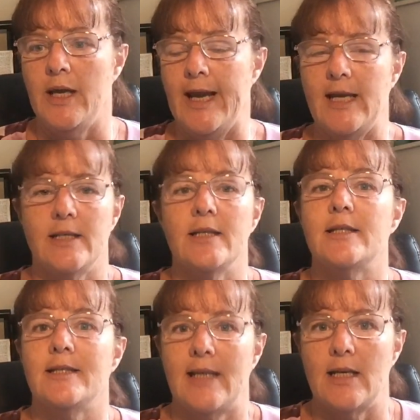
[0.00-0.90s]
get its
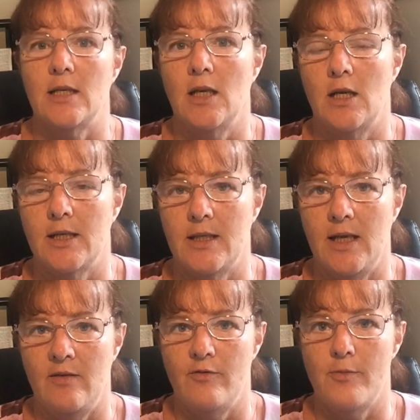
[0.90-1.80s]
satellite
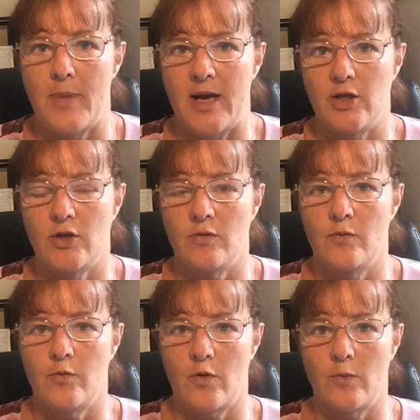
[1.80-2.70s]
information
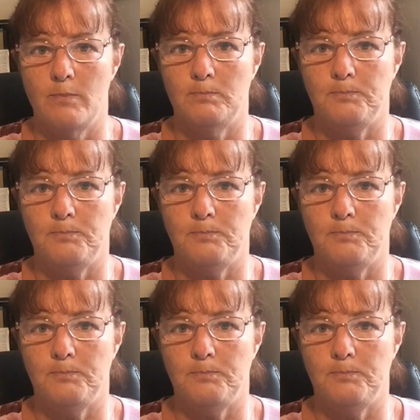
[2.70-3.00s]
from.